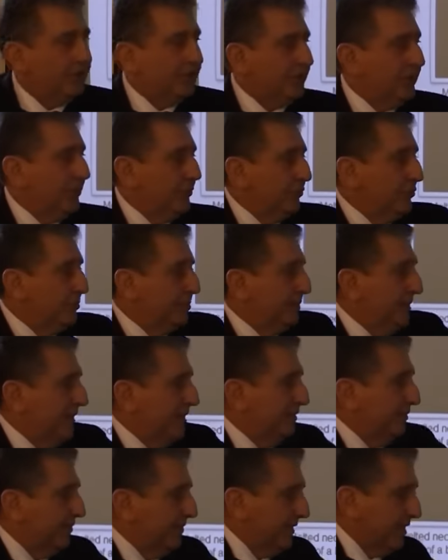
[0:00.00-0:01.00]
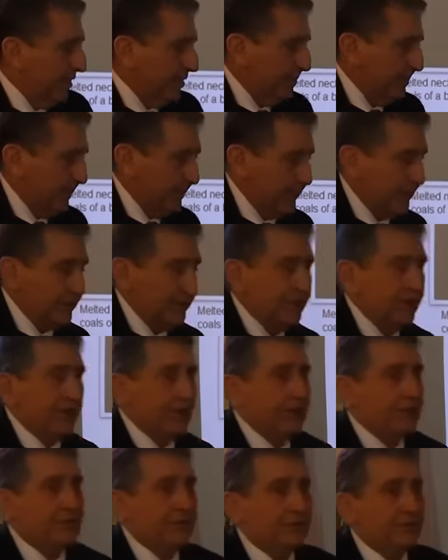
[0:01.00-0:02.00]
of a huge bonfire about the
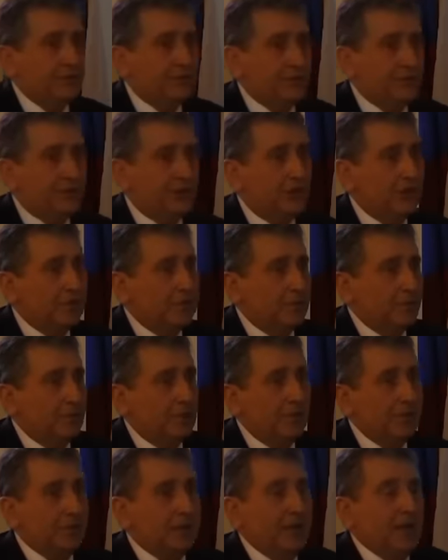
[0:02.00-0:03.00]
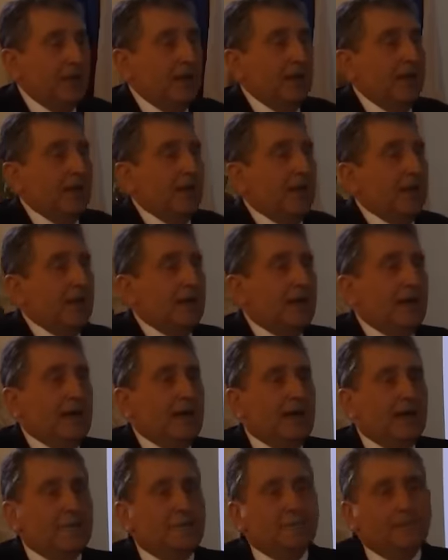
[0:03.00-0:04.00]
size of this table.
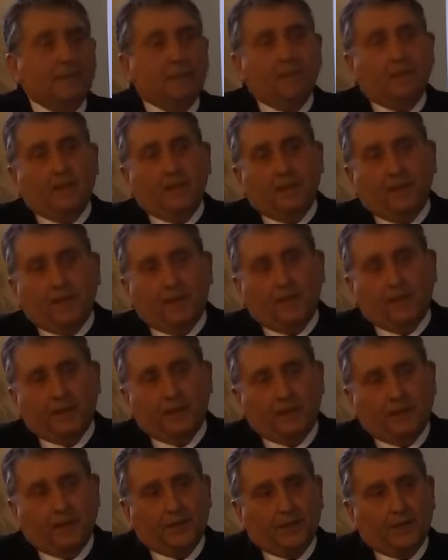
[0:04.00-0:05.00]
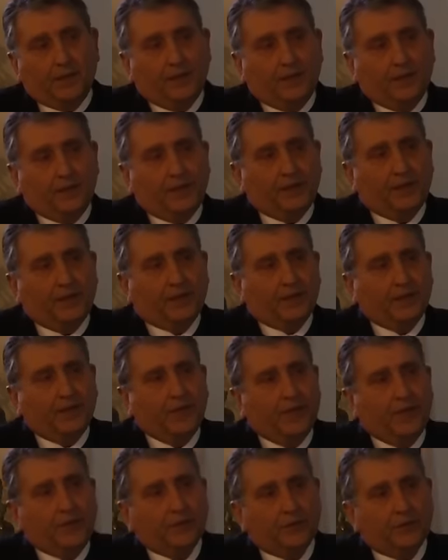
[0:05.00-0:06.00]
Um, the the, the uh,
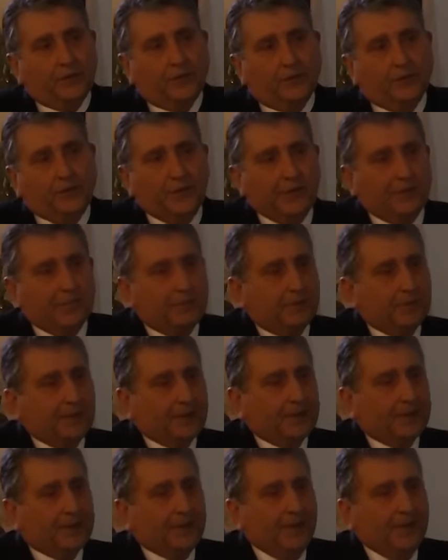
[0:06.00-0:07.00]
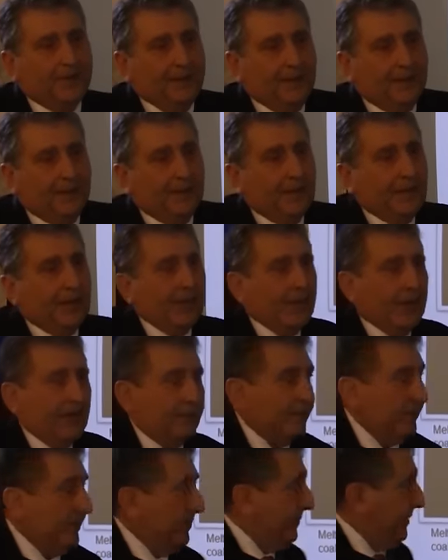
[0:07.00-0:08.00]
clay was already brick
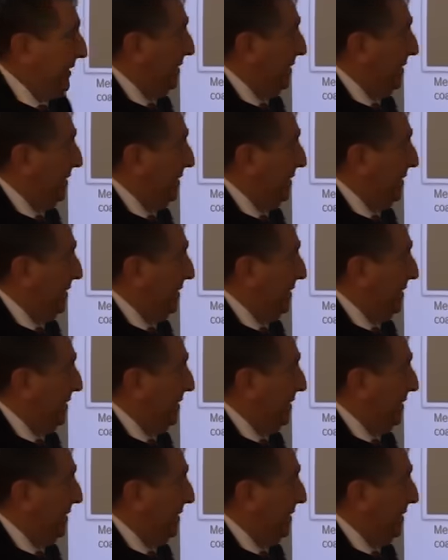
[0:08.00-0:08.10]
and we